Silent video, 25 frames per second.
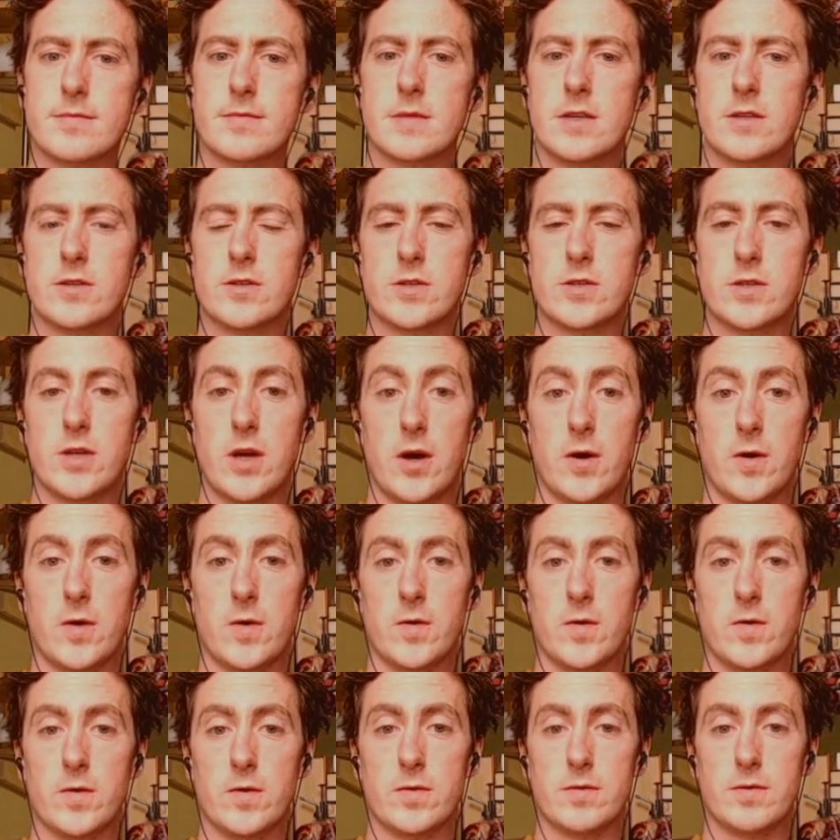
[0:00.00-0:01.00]

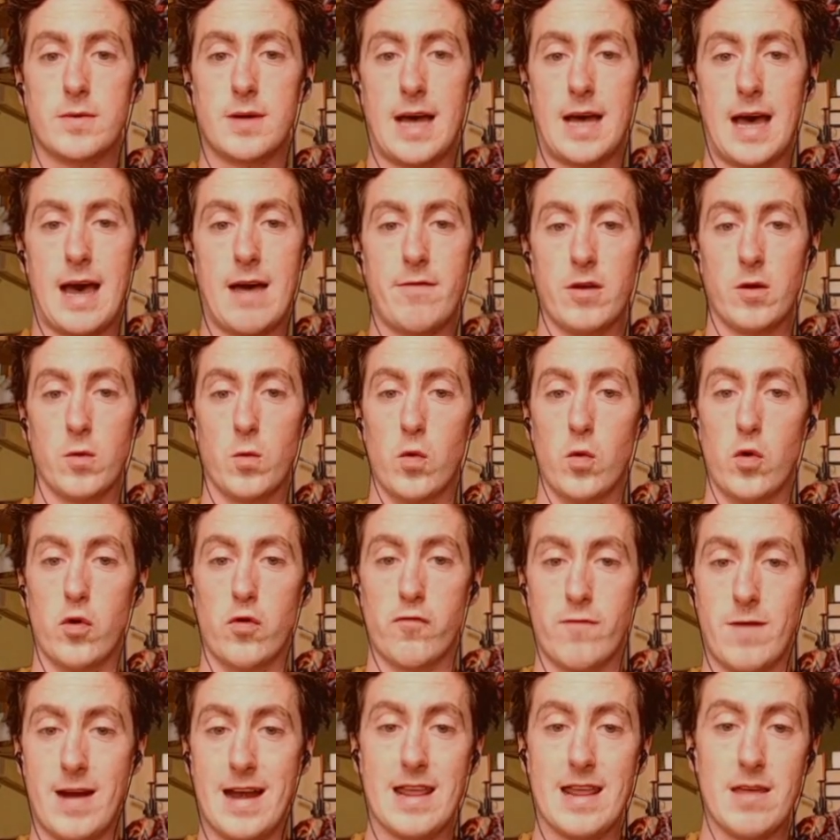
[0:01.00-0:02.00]
So having one
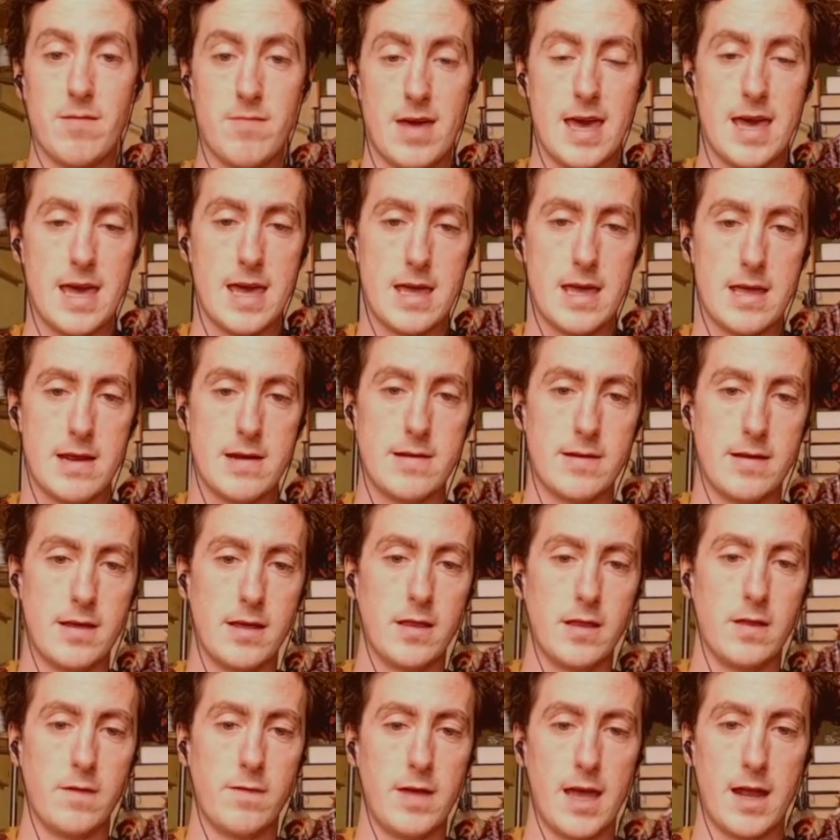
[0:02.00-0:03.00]
ready made
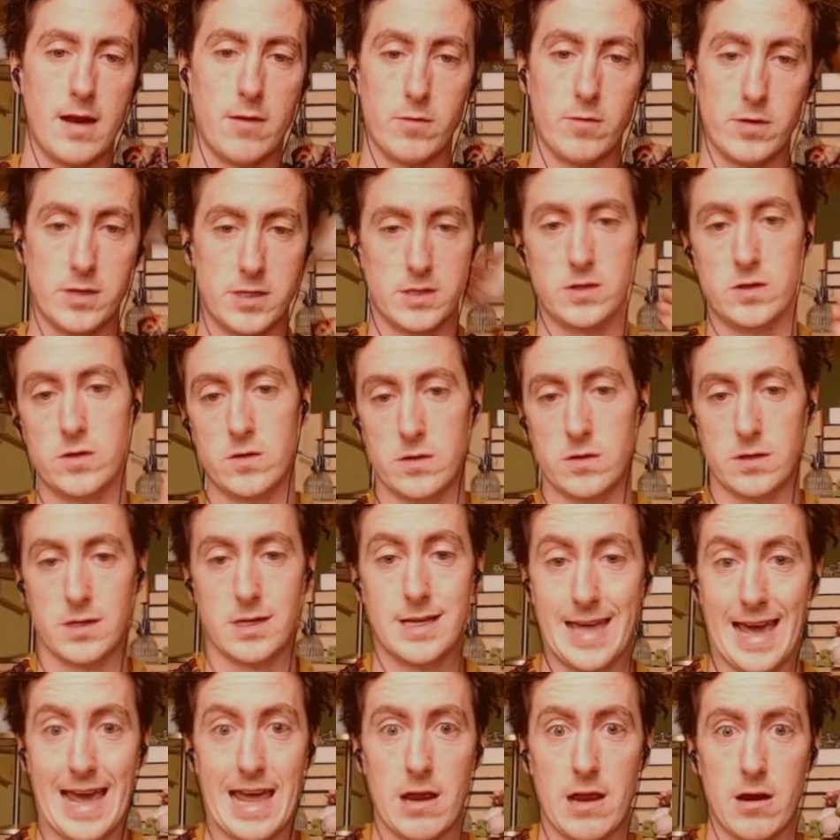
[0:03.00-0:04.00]
in the Vienna, which is just
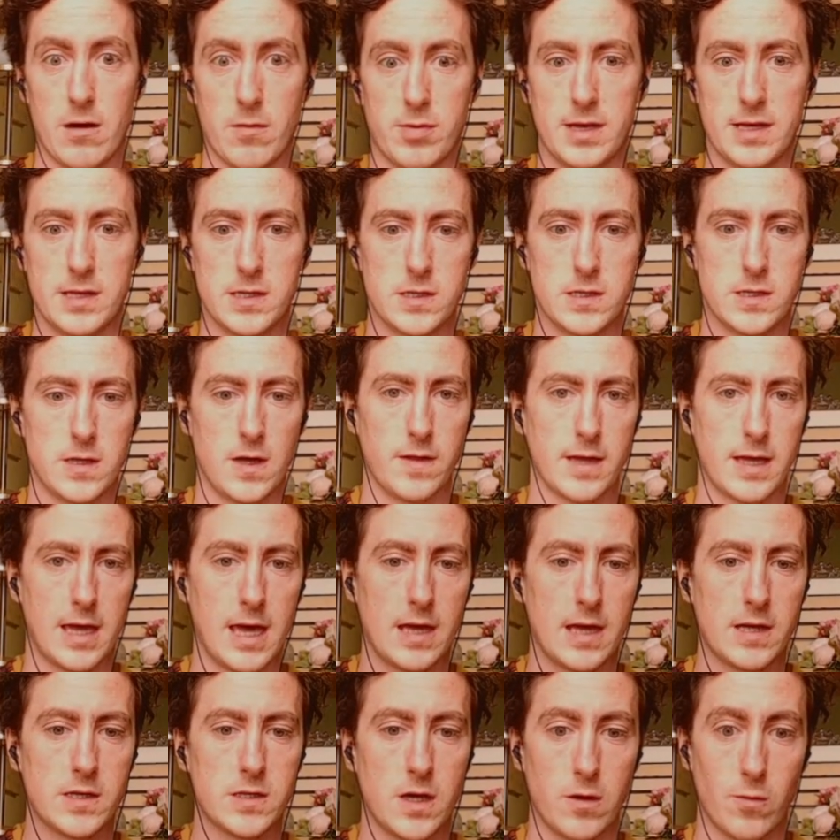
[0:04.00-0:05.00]
get your pieces on the
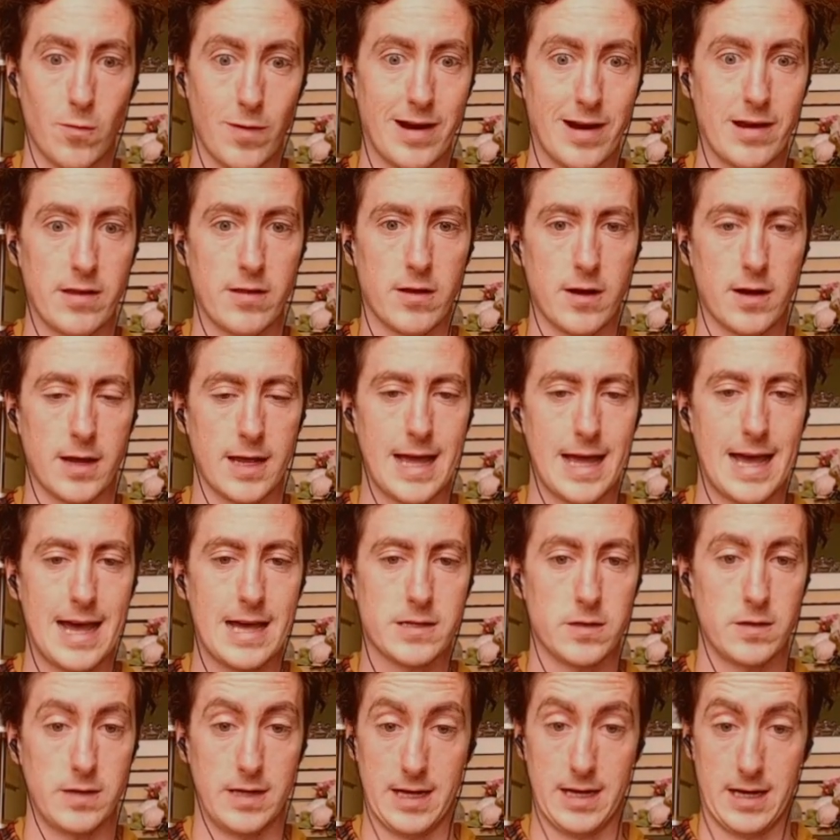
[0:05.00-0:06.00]
king side where they're going to
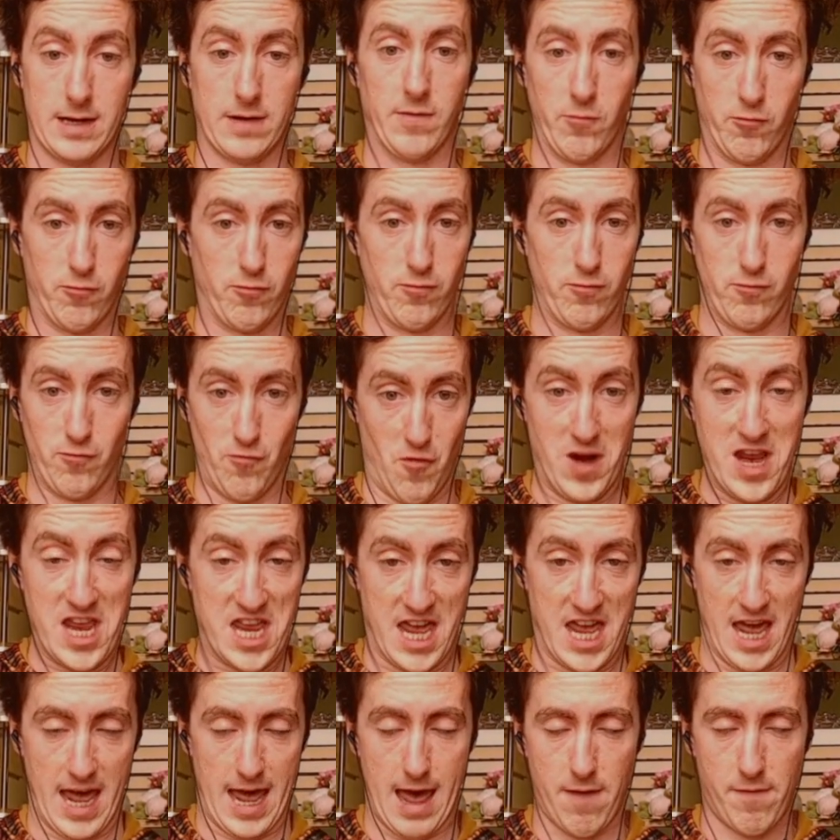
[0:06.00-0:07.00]
castle and wreak
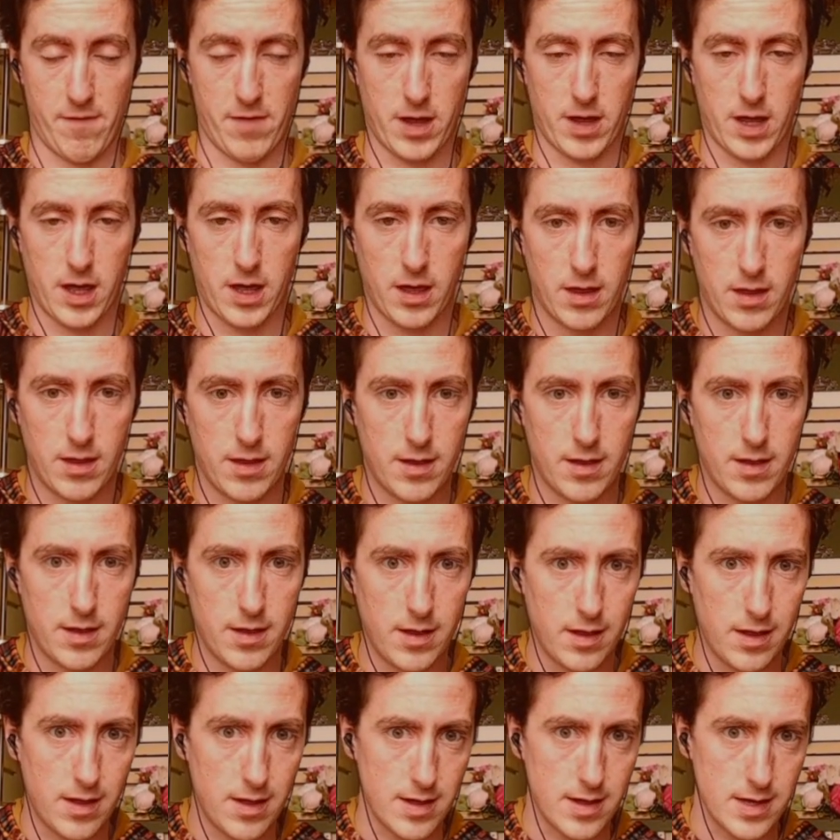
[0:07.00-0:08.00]
havoc,
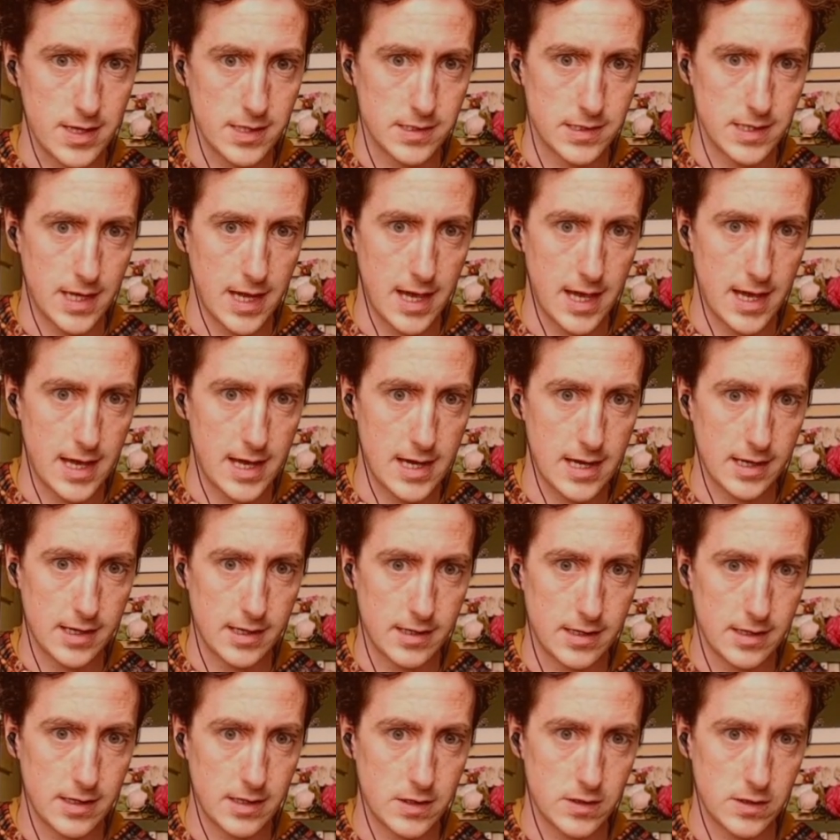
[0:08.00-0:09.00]
is a
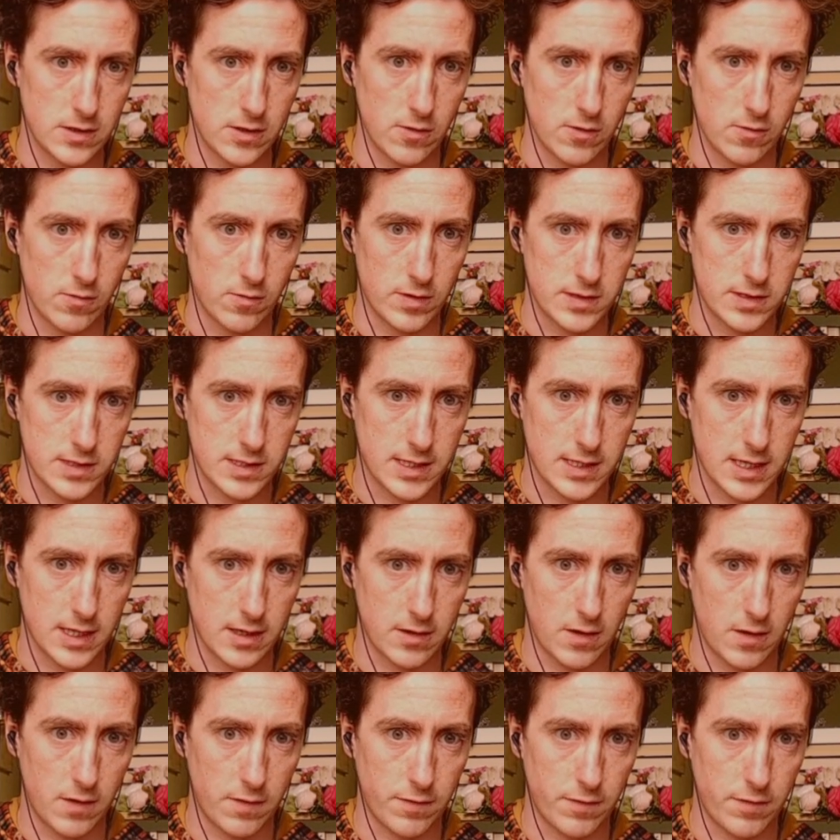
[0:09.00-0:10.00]
good one to
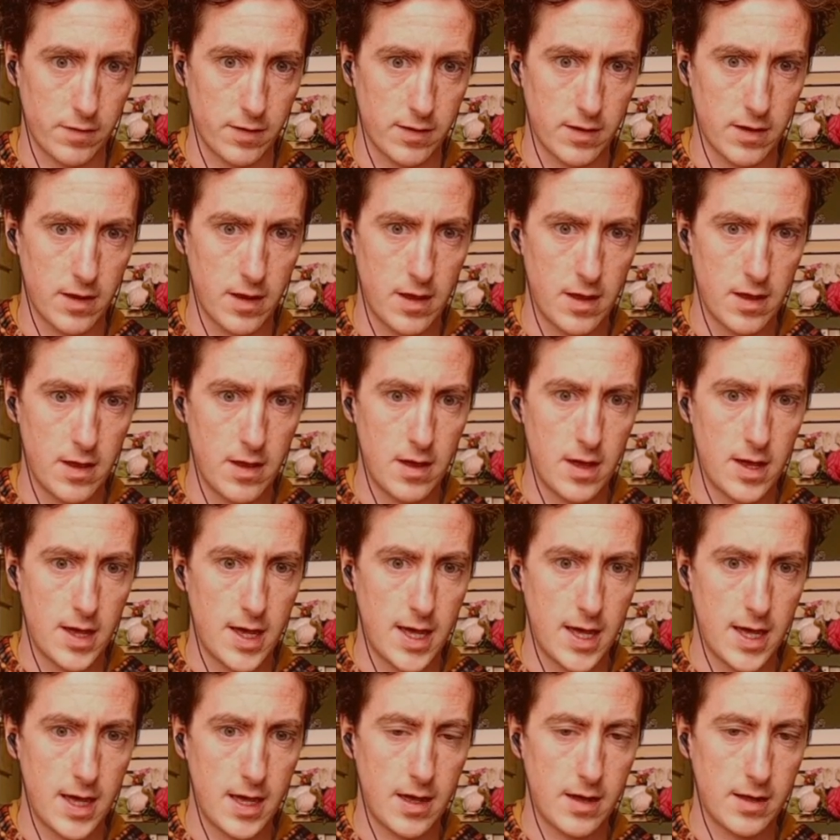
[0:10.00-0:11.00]
kick off with.
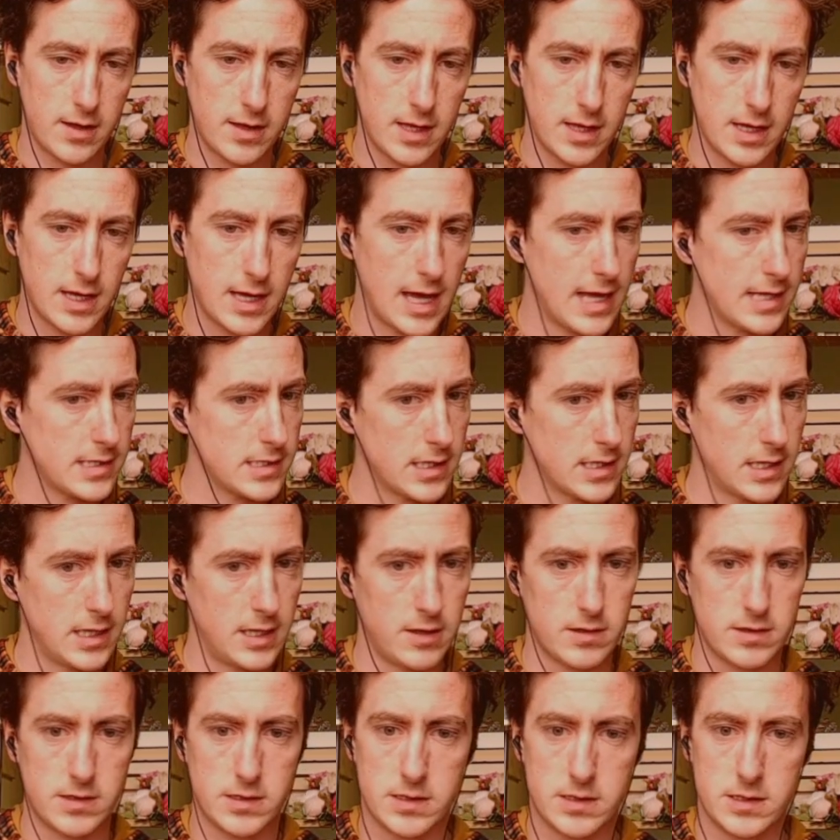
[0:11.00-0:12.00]
I think castling here
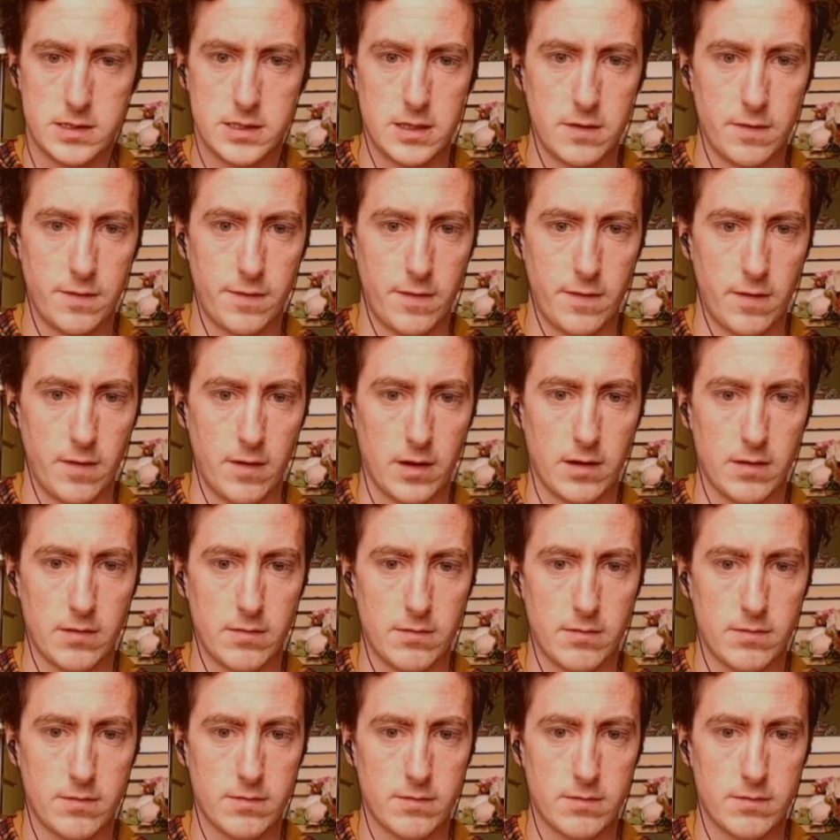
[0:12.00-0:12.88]
is still fine.